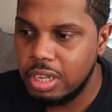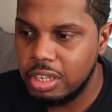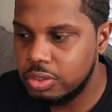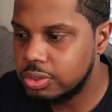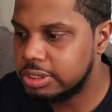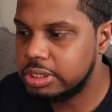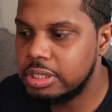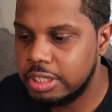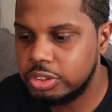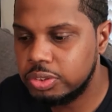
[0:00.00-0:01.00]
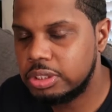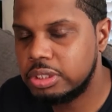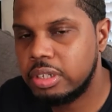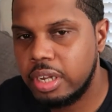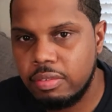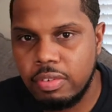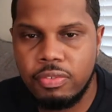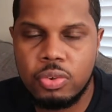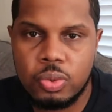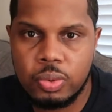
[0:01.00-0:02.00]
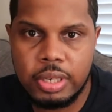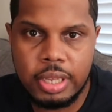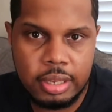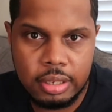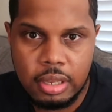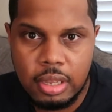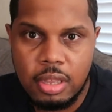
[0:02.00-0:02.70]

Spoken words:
and you'll see that you still have a full day